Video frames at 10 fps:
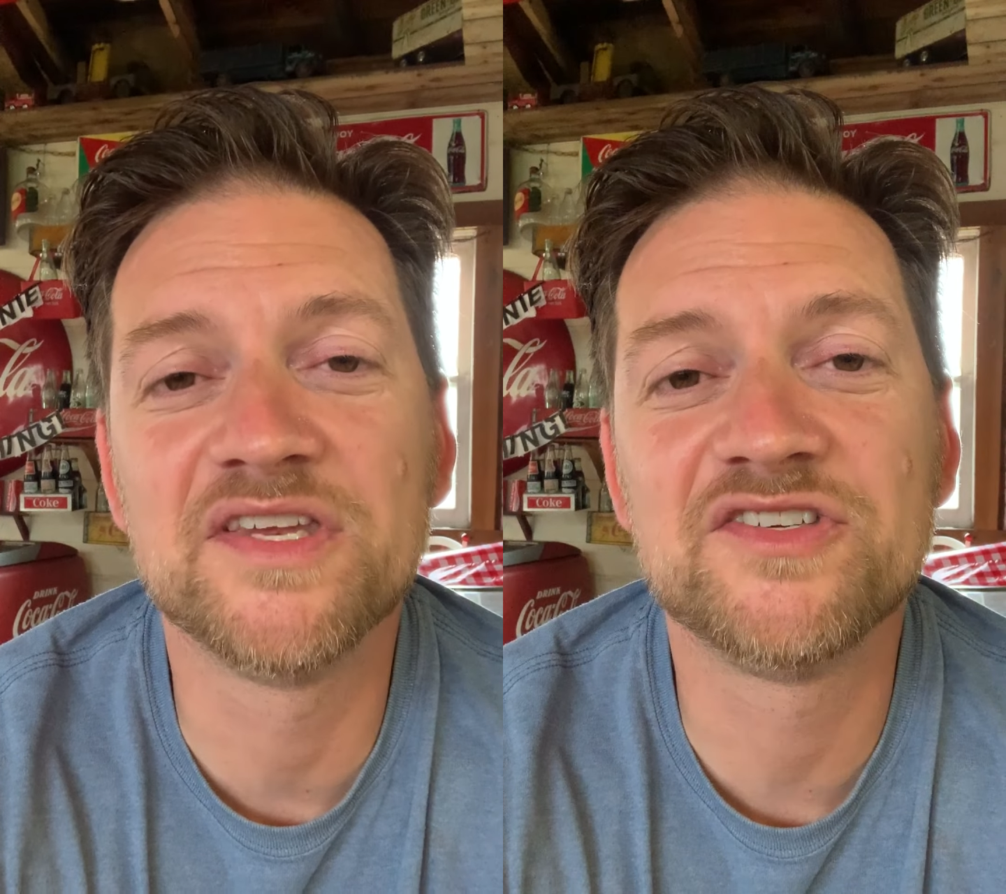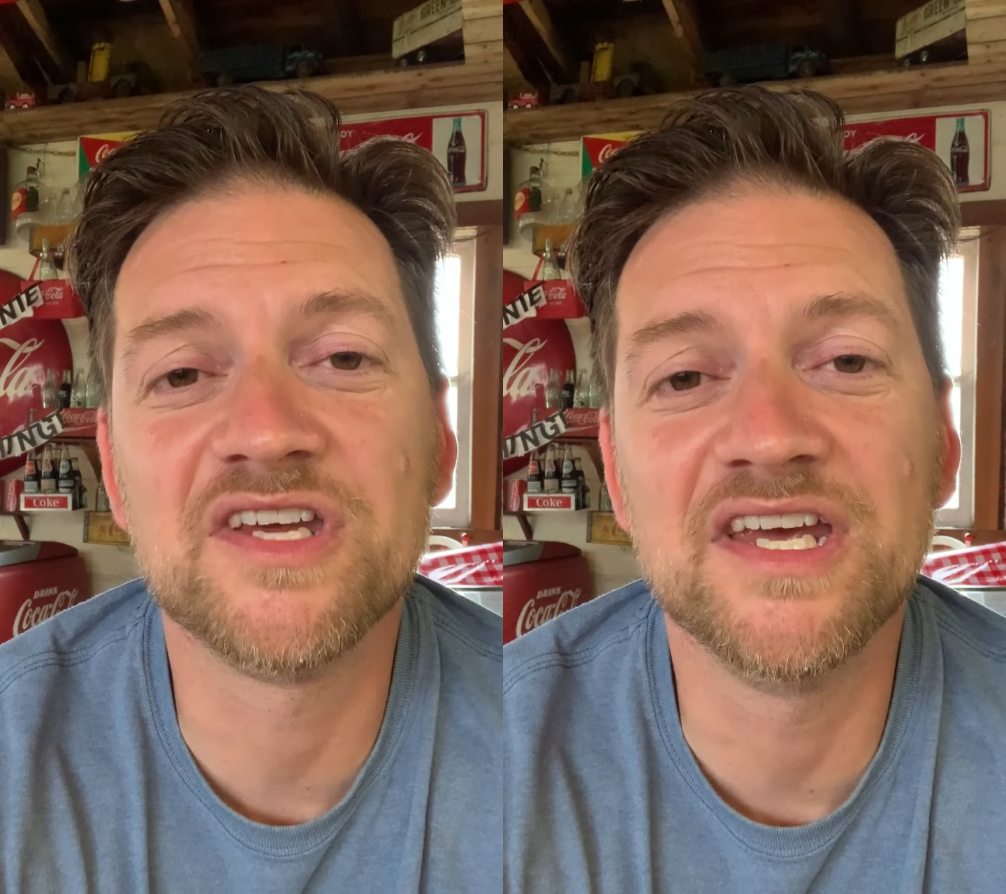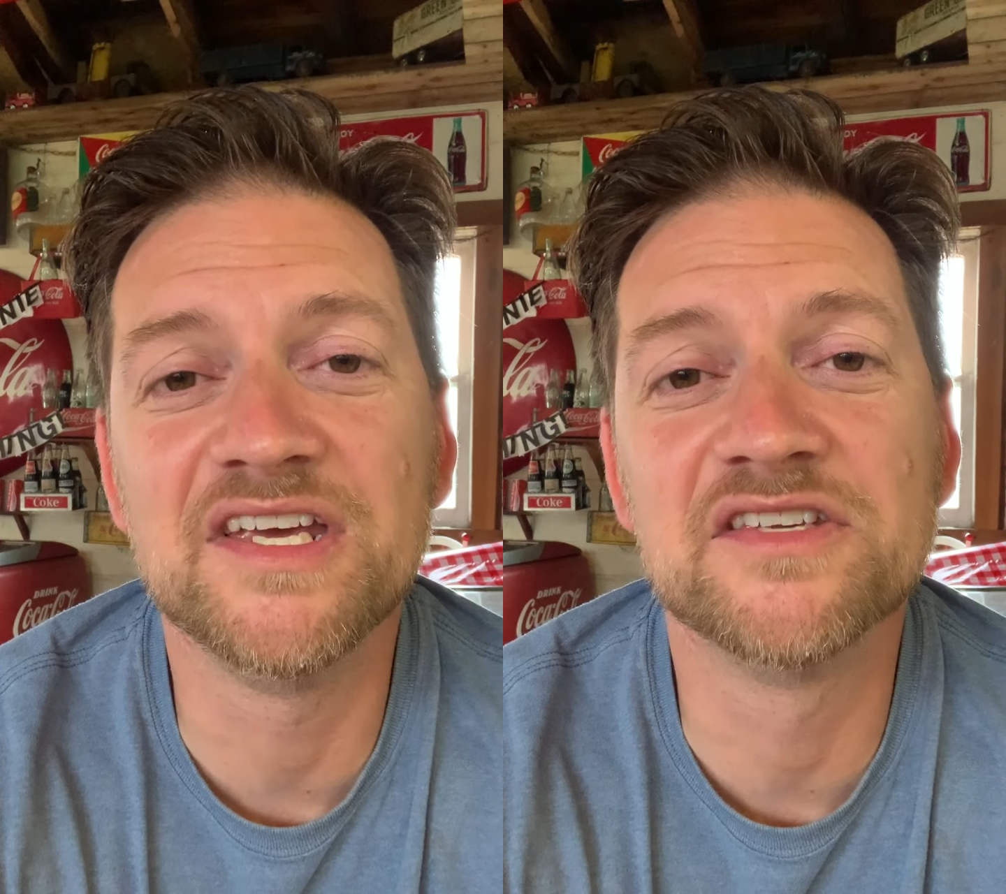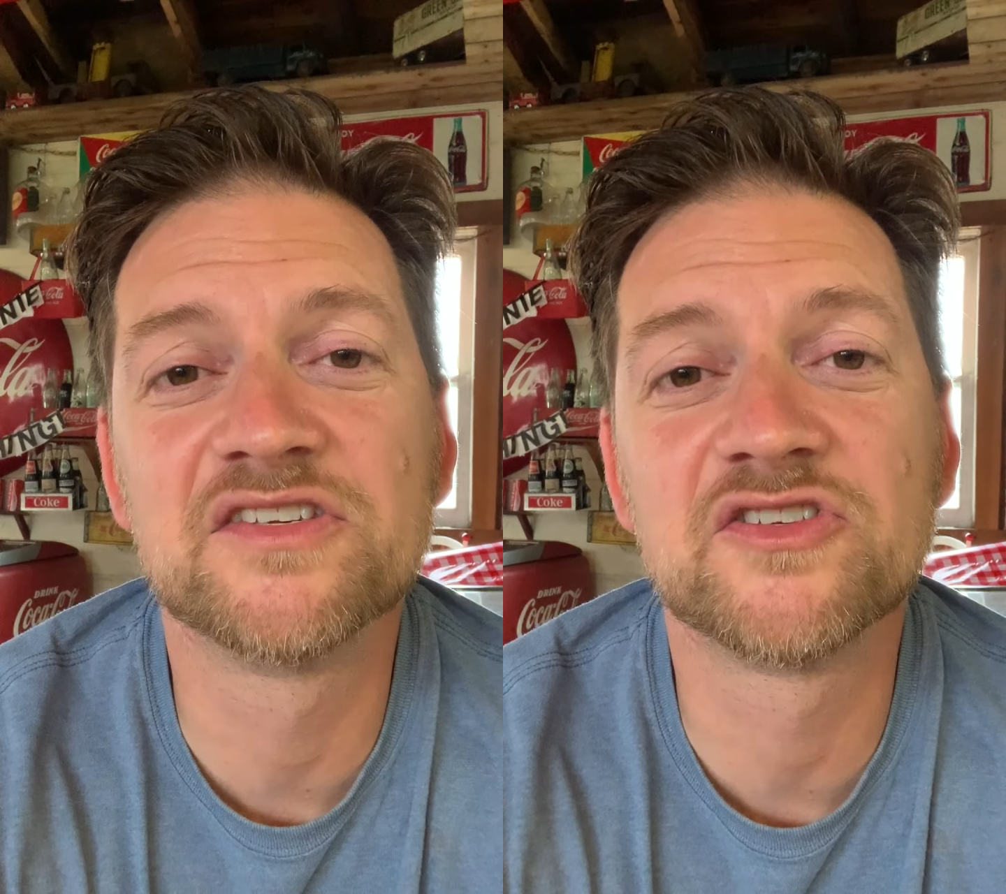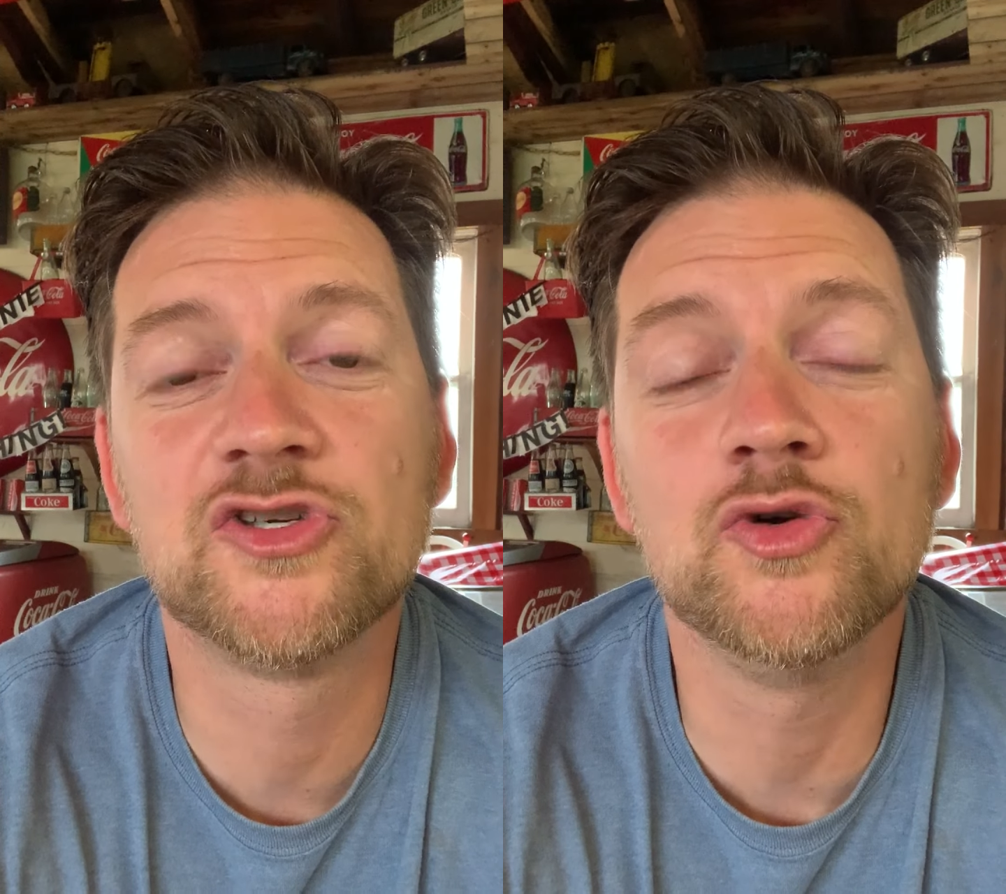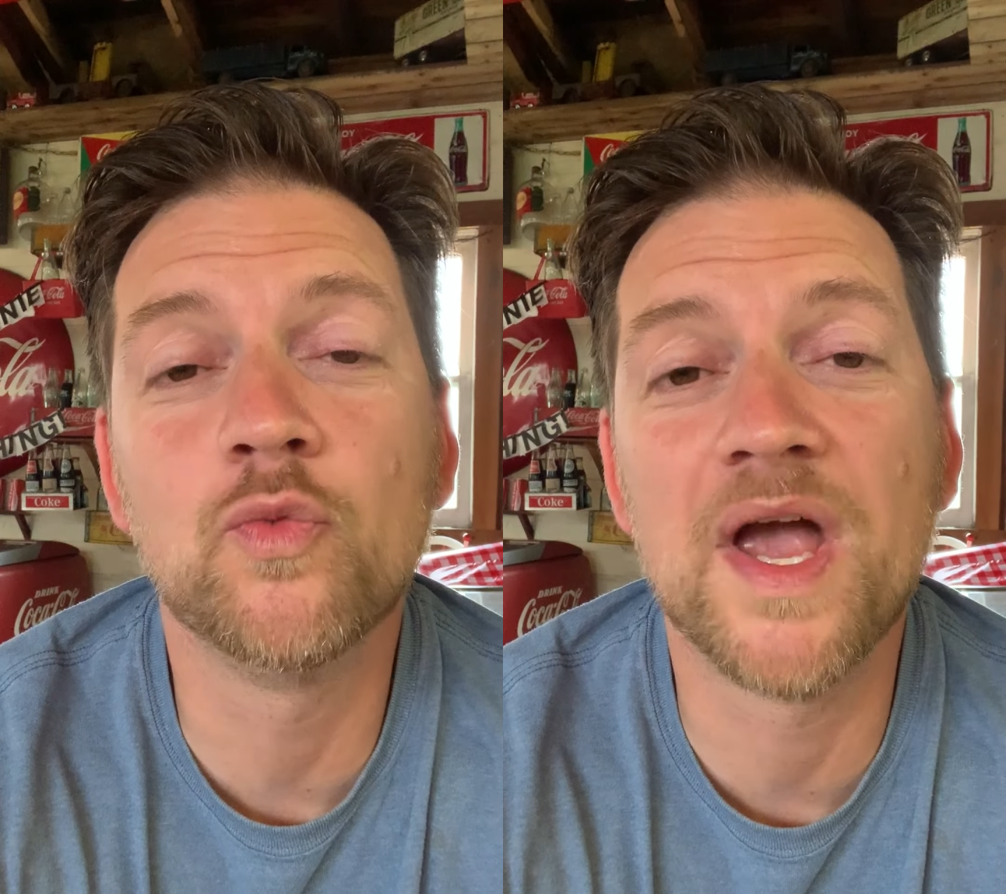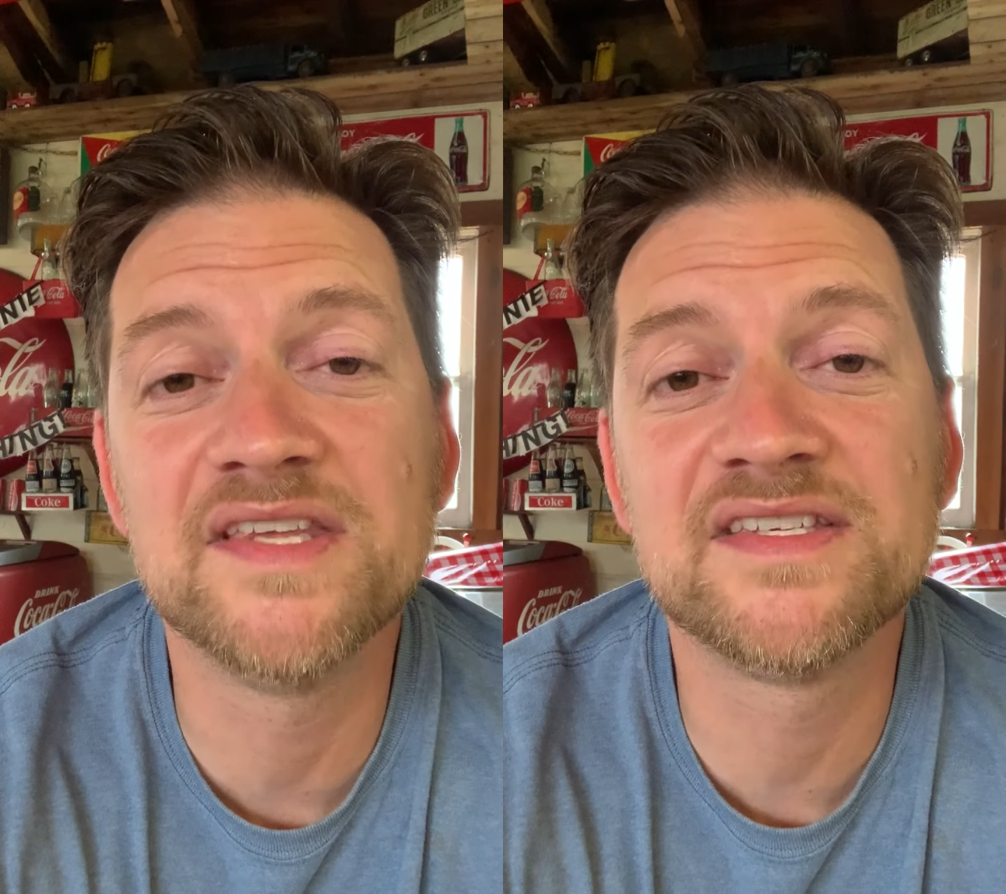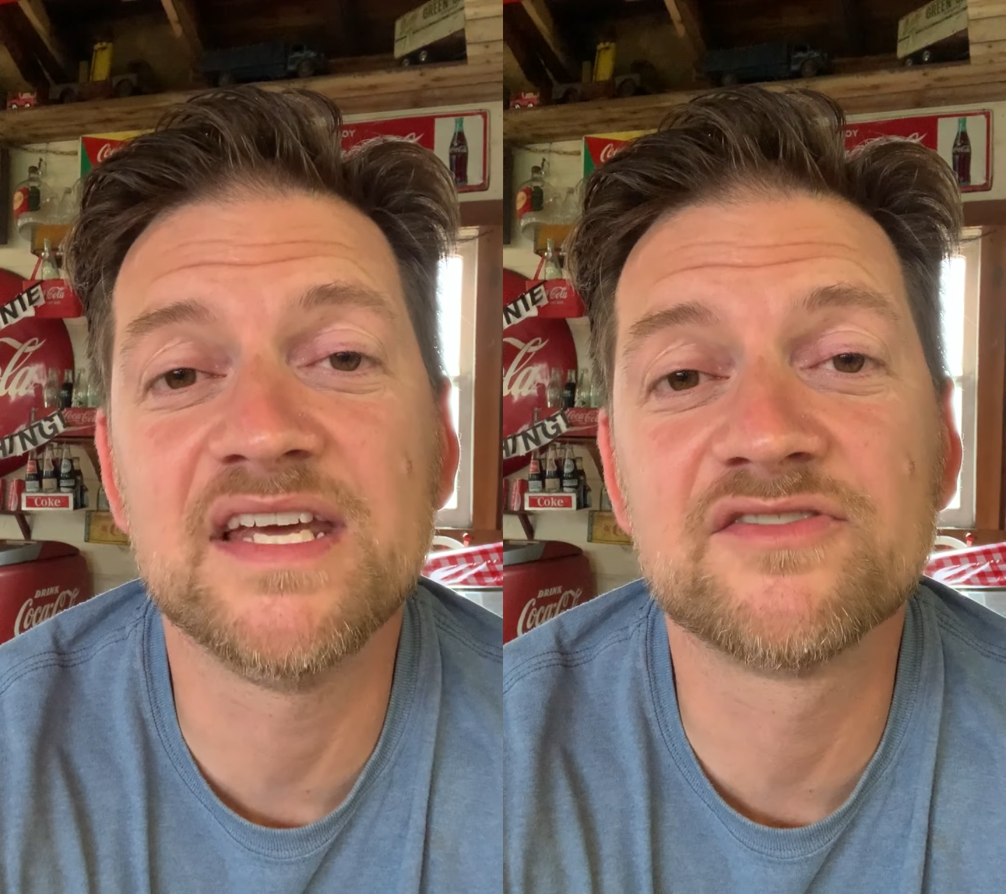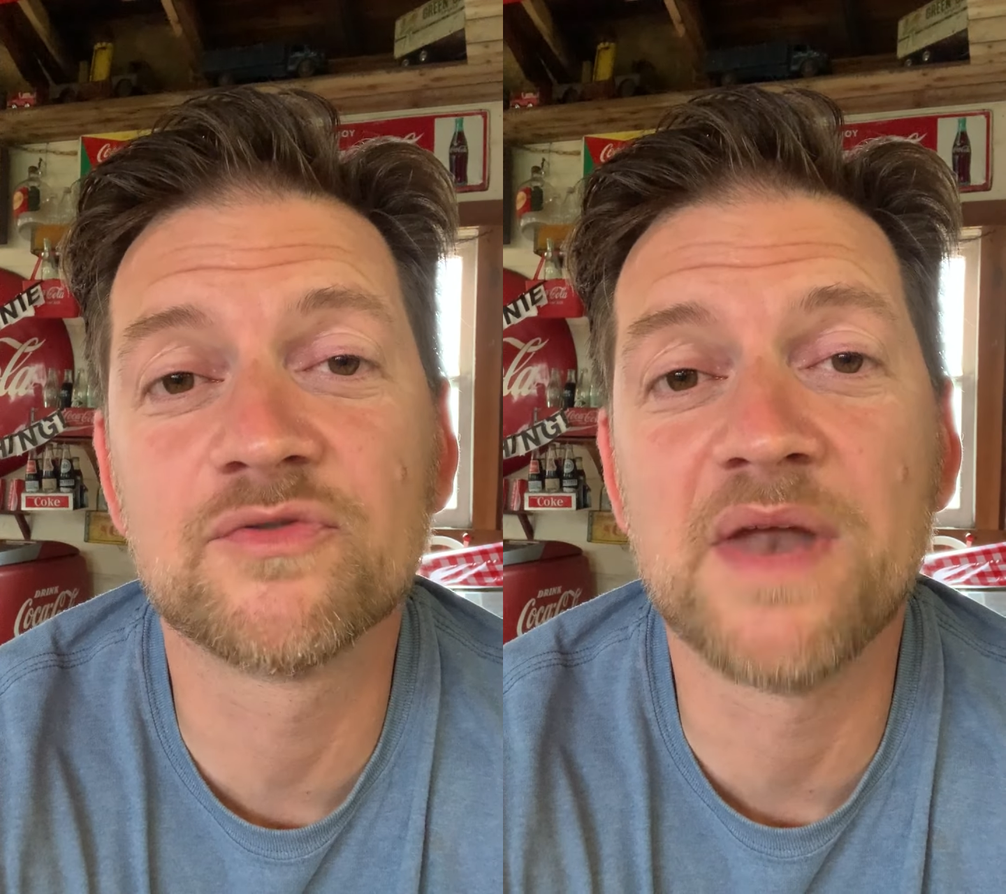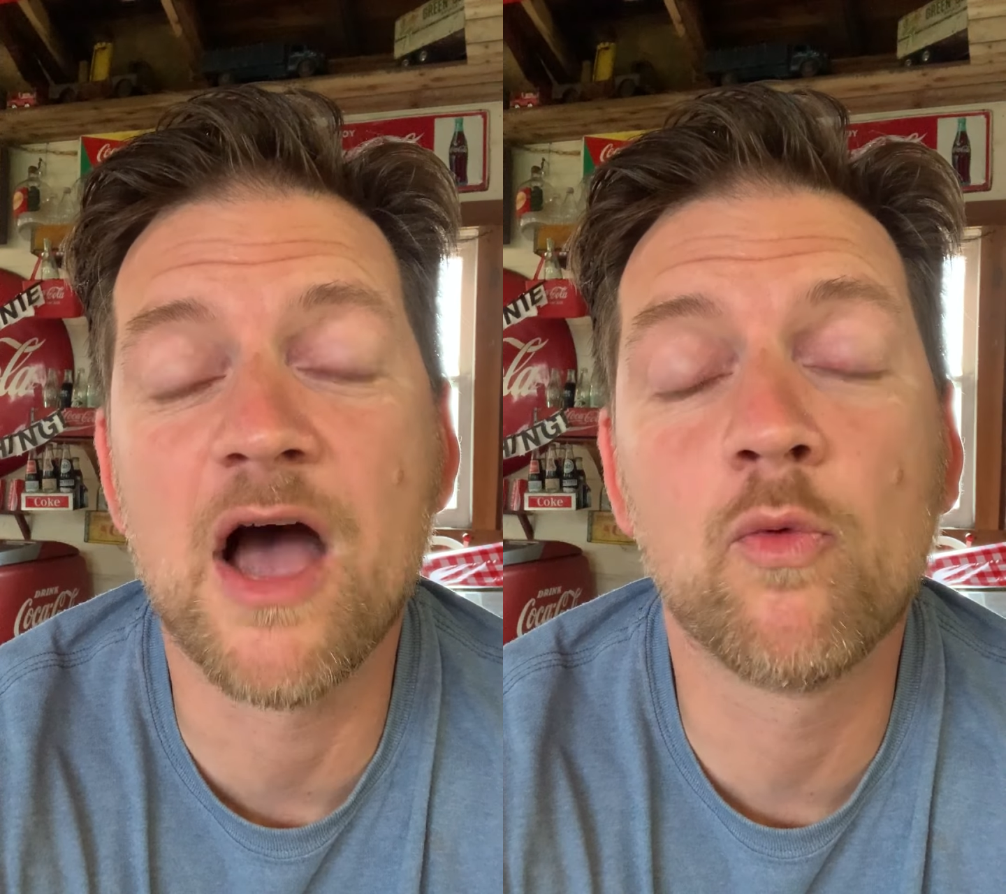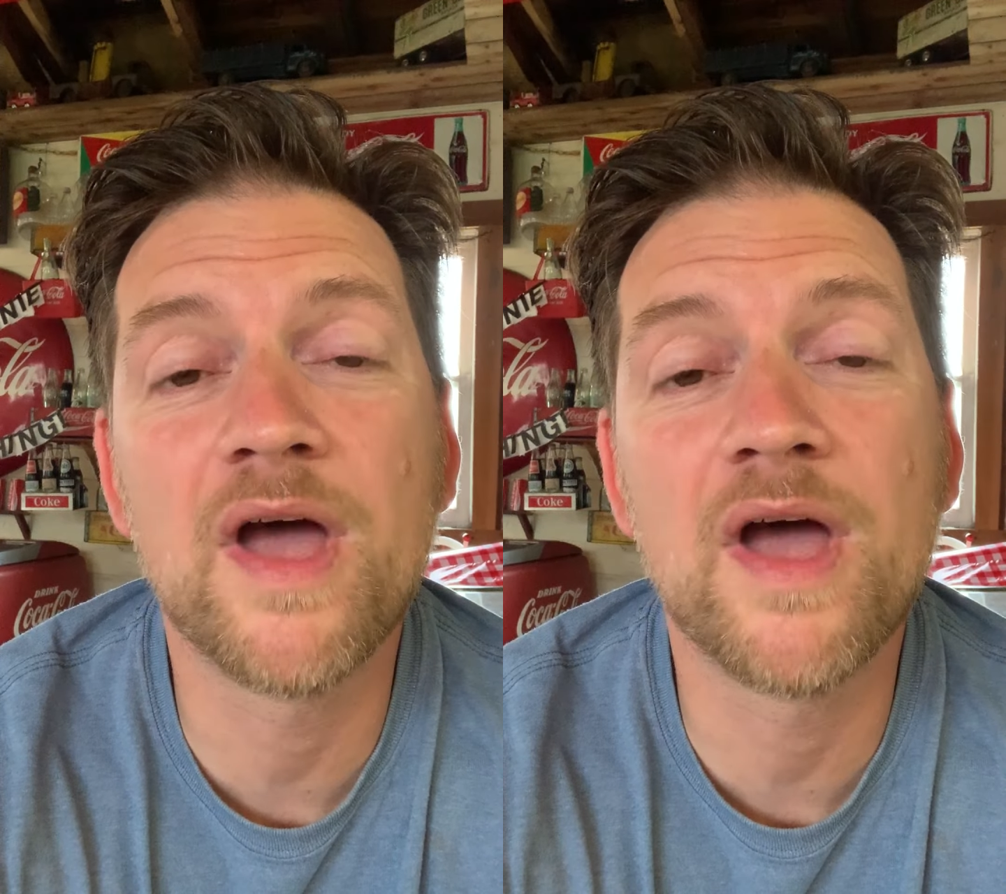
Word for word: which is two Wednesdays from now.